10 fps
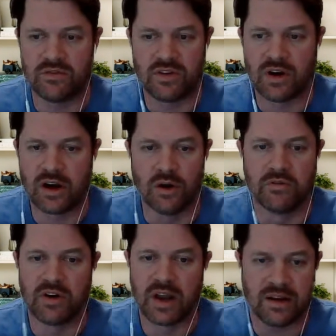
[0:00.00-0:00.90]
if you're on an
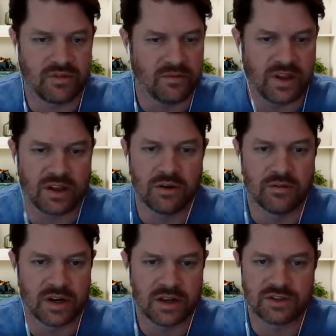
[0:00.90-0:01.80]
overnight from
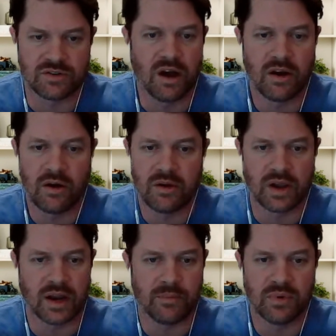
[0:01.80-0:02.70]
Vancouver to Toronto, you
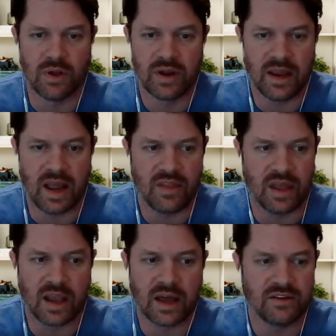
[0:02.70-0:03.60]
can upload it and
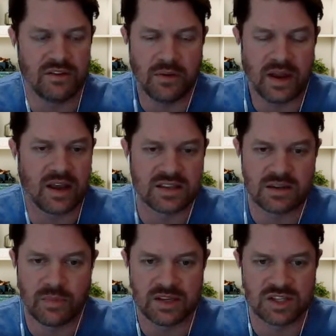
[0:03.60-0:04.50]
then kind of do any
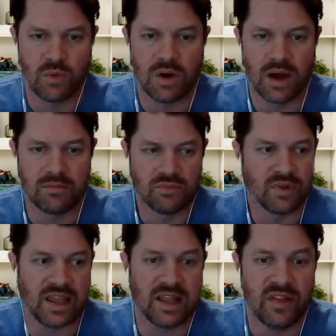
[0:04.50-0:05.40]
customizing you want,
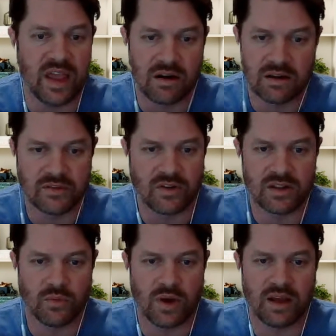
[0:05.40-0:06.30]
like in the air if you've
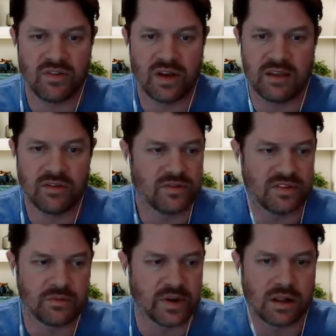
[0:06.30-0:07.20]
got the Wi-Fi, even if
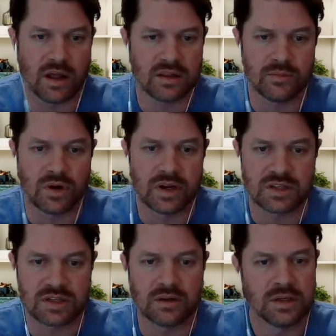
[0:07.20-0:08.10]
it's 3 o'clock in the morning.
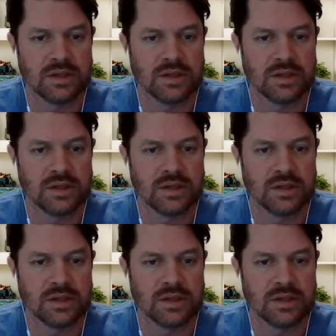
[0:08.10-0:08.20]
So,